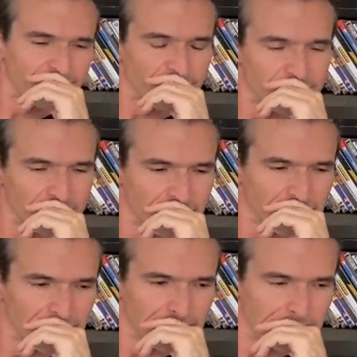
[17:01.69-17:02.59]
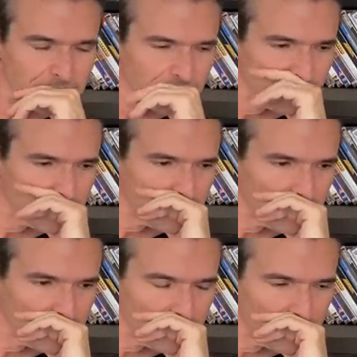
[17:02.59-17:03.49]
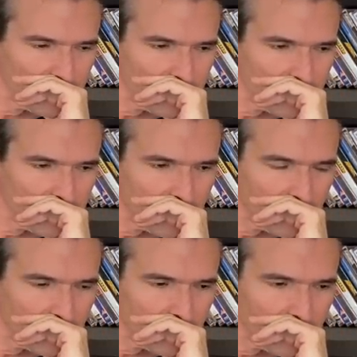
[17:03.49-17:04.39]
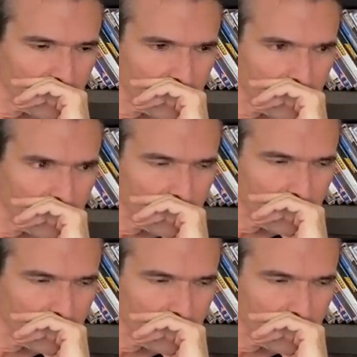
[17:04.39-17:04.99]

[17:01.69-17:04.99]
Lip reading: The person shown says nothing.